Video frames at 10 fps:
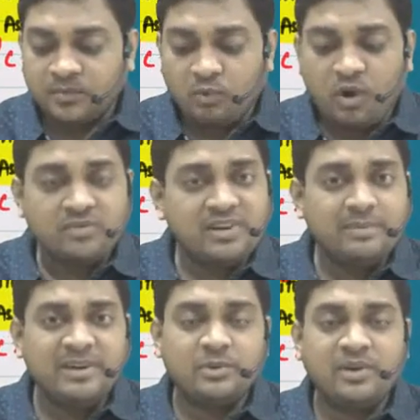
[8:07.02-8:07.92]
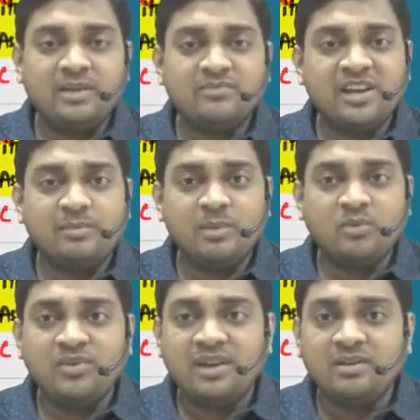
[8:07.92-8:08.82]
What we'll be doing, we'll be
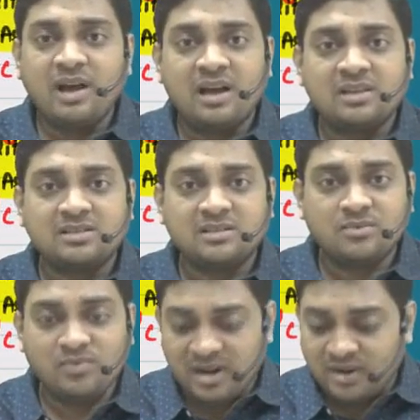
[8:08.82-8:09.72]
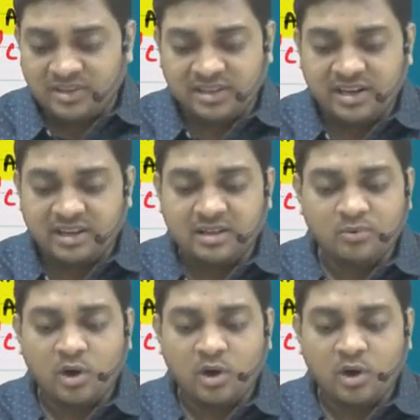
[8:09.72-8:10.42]
moving one after the another.